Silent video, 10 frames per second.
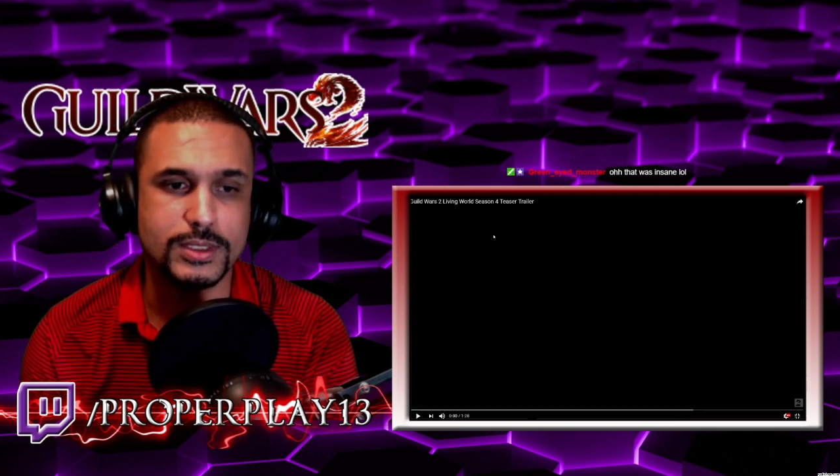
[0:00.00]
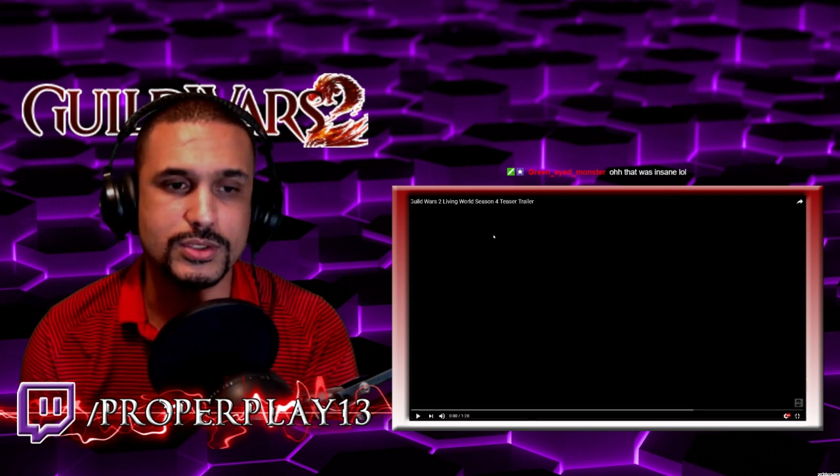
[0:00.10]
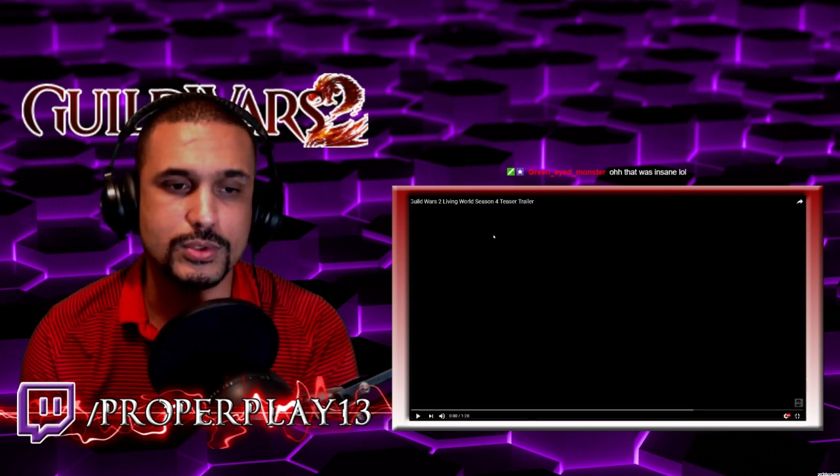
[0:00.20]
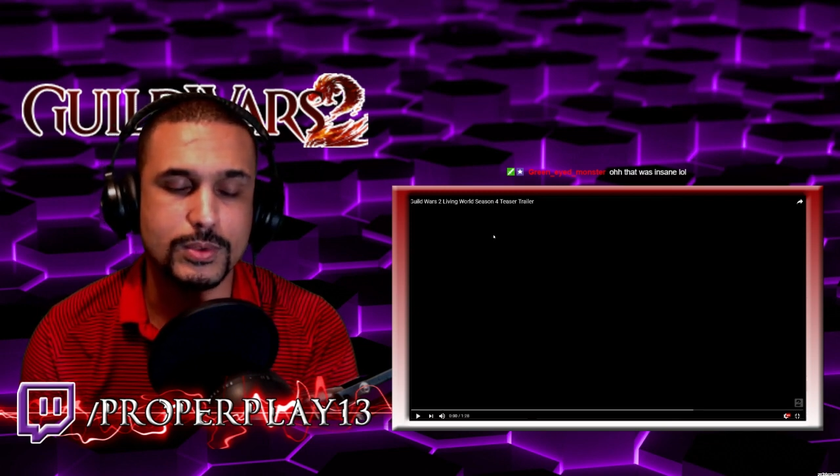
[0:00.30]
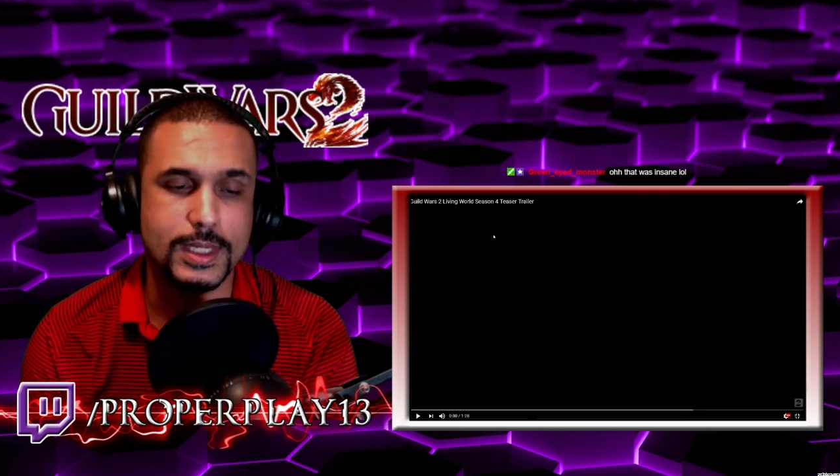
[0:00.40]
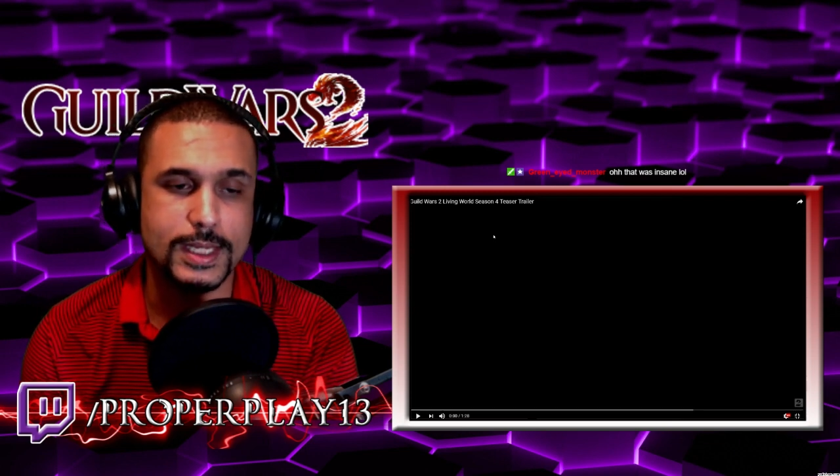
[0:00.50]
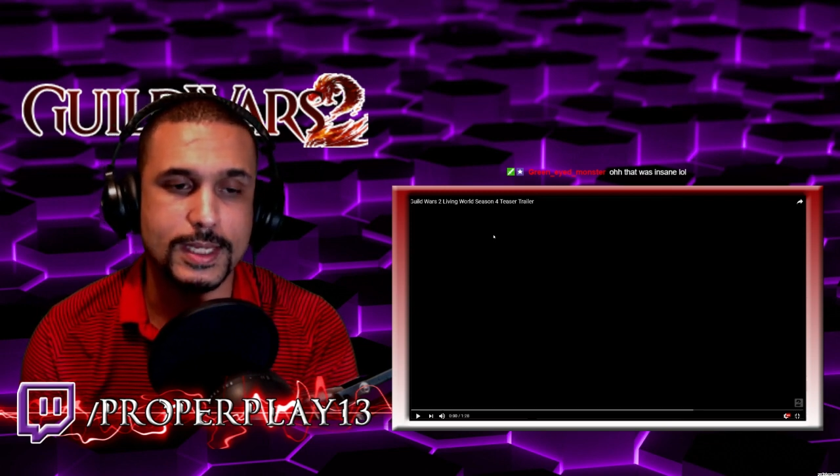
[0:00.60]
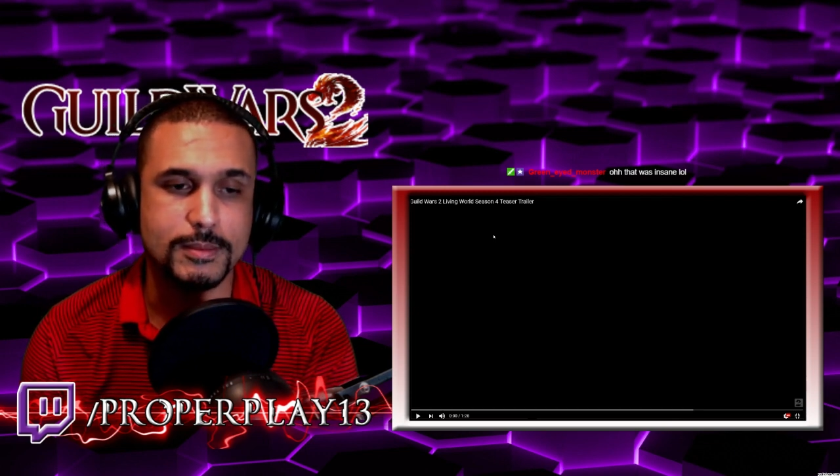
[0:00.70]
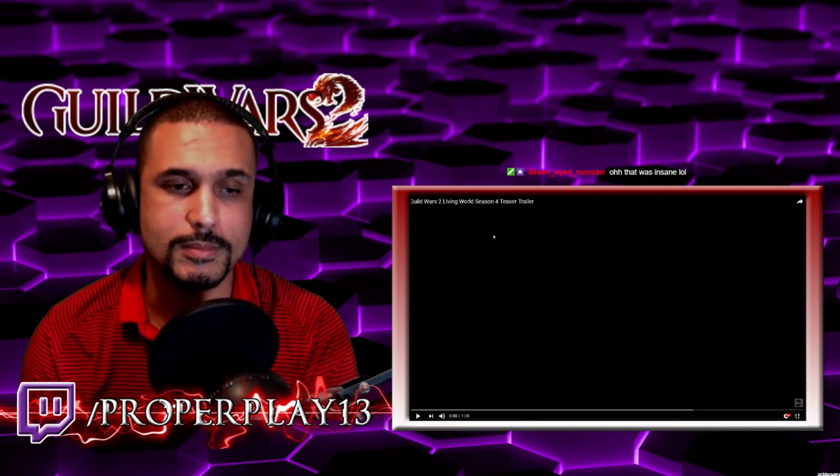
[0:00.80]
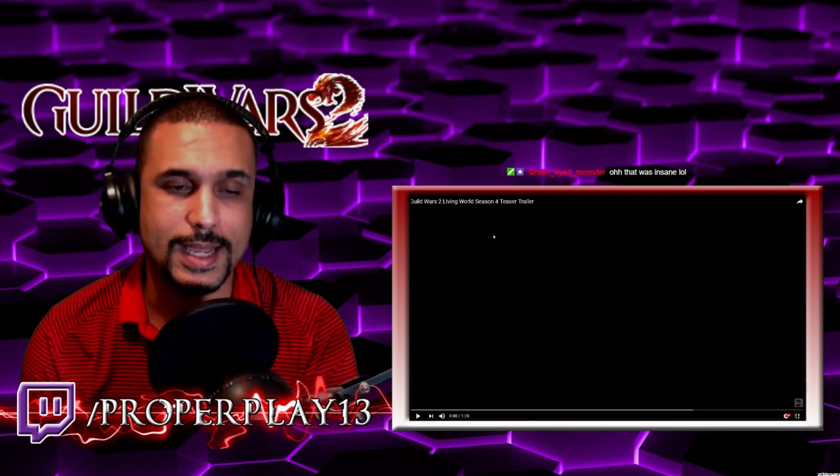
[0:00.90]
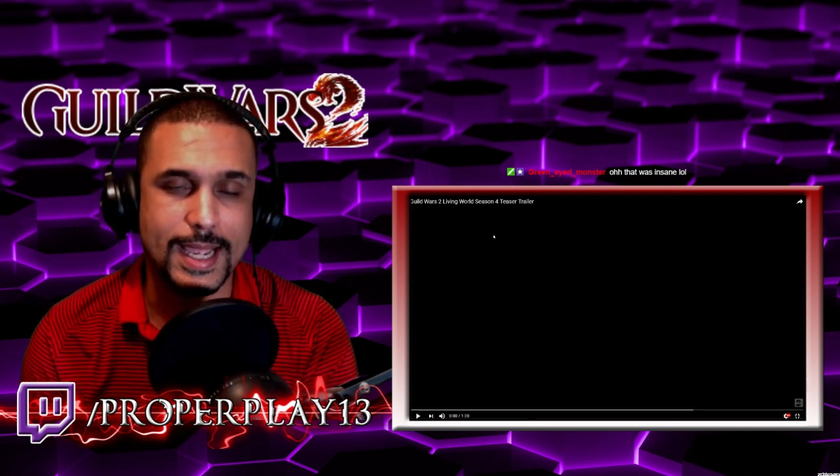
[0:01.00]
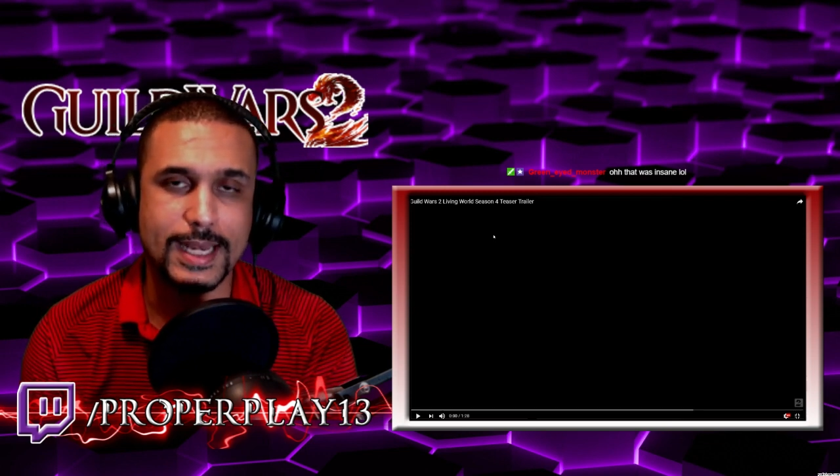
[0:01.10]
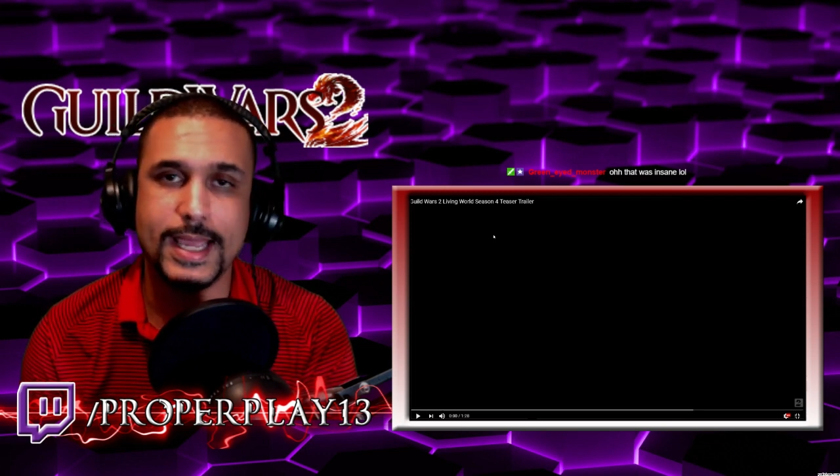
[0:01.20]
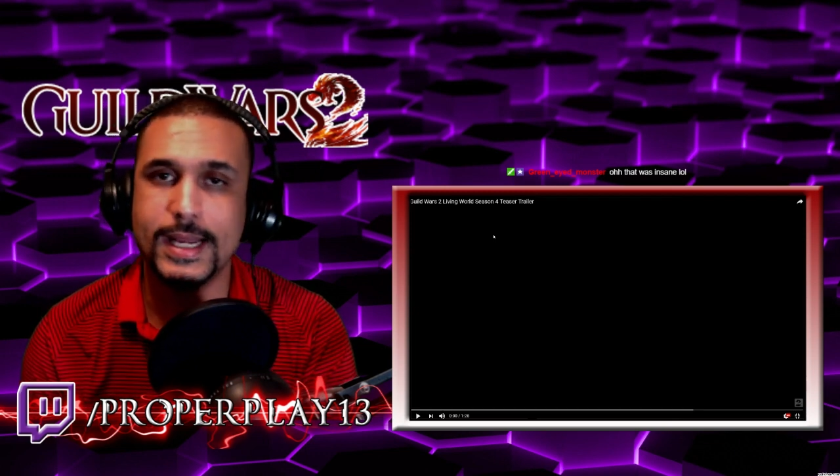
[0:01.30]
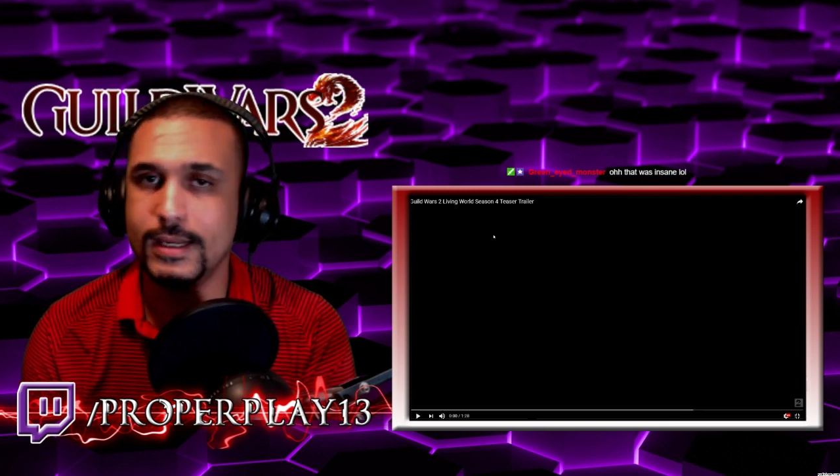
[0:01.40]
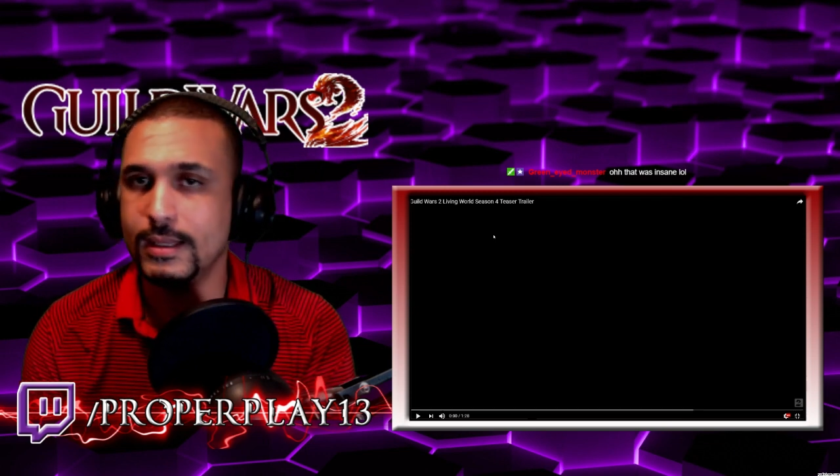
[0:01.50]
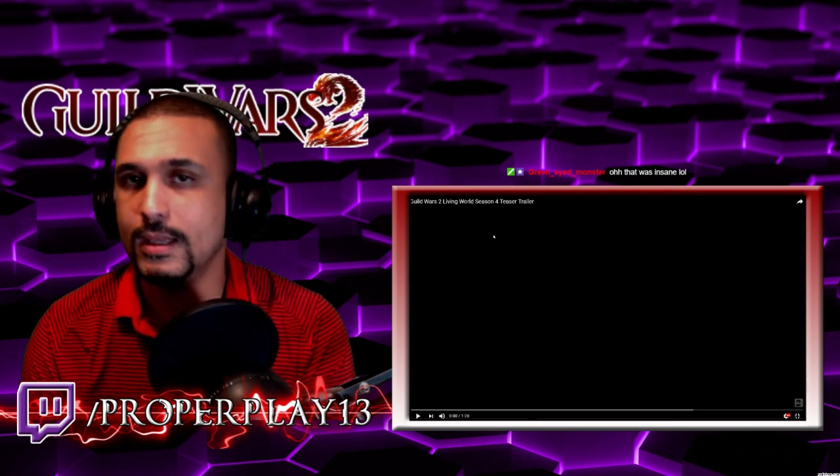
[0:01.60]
to highlight it,